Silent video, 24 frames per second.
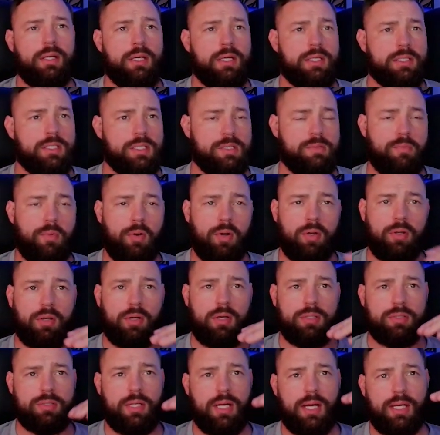It's a smart
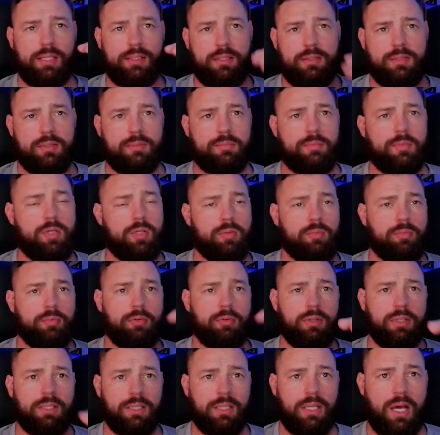contract that's
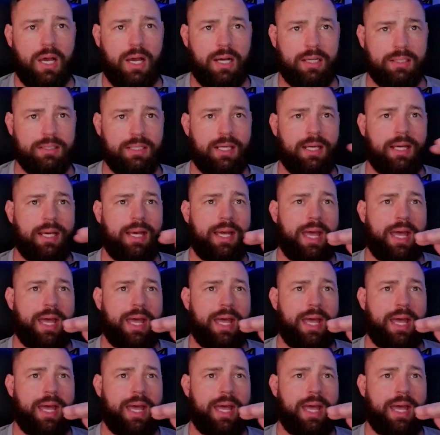immutable and locked.